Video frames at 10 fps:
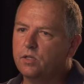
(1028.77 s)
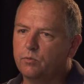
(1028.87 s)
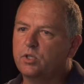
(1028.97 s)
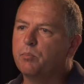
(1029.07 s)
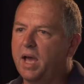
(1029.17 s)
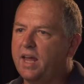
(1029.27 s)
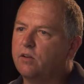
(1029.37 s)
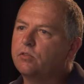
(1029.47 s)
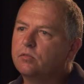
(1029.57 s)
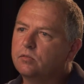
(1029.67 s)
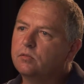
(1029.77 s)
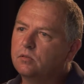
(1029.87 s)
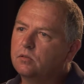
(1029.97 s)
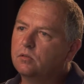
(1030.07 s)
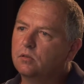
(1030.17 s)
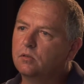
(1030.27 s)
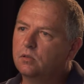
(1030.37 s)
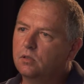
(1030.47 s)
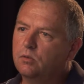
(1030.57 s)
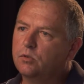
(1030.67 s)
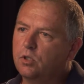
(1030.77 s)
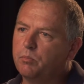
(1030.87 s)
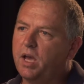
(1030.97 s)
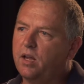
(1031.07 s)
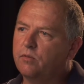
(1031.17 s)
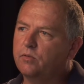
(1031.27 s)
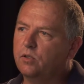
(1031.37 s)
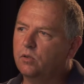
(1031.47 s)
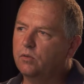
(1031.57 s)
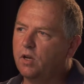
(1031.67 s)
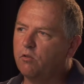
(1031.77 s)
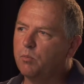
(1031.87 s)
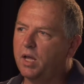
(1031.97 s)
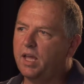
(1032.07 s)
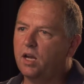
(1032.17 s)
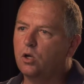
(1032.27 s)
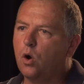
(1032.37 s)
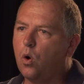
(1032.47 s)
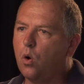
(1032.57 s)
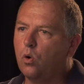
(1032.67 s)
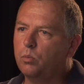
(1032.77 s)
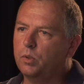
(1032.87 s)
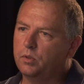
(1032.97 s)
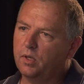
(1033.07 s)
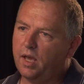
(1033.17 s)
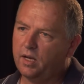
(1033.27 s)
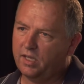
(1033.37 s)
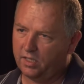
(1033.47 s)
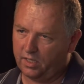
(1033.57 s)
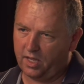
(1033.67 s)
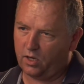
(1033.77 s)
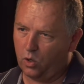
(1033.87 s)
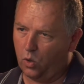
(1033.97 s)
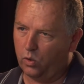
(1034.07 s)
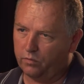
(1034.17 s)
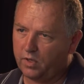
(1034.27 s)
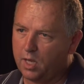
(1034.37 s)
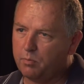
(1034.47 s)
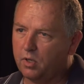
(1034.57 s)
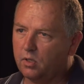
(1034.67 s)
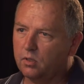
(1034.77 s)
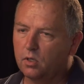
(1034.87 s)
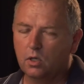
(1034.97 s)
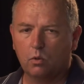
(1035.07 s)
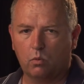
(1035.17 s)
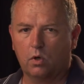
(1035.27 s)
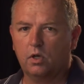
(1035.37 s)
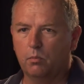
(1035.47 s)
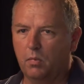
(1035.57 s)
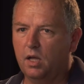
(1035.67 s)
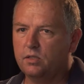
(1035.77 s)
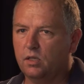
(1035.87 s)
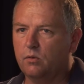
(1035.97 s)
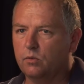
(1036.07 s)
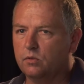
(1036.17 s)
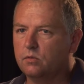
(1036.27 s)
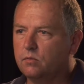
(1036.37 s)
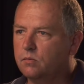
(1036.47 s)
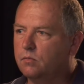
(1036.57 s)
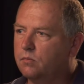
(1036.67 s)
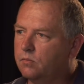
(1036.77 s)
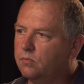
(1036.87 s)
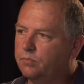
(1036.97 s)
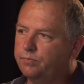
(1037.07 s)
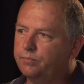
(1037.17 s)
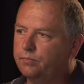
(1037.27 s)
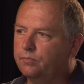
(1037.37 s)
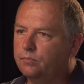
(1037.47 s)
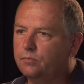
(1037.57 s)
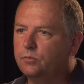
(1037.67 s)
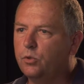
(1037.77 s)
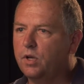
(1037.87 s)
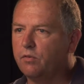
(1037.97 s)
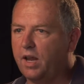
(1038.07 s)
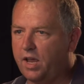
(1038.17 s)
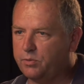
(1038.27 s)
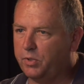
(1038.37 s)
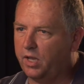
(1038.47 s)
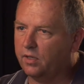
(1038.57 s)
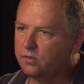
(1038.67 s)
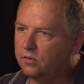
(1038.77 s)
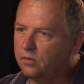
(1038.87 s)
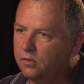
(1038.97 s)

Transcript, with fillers: It was combative. It was combative. You know, everybody had a goal, but how to get to that goal of keeping work in Muncie was two different aspects.